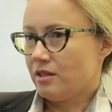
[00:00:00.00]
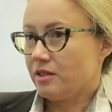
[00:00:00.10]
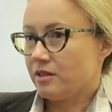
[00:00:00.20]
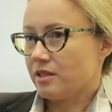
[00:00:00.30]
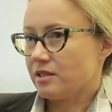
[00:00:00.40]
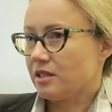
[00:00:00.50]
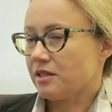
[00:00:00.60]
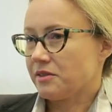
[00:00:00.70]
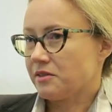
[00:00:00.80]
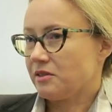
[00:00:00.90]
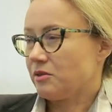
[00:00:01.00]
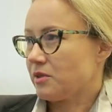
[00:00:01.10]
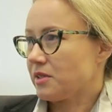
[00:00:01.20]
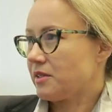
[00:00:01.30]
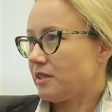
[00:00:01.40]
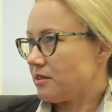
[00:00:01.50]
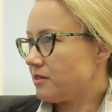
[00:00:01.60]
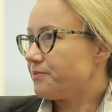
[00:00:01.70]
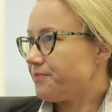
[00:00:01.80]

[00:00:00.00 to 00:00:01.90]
interest others in your results.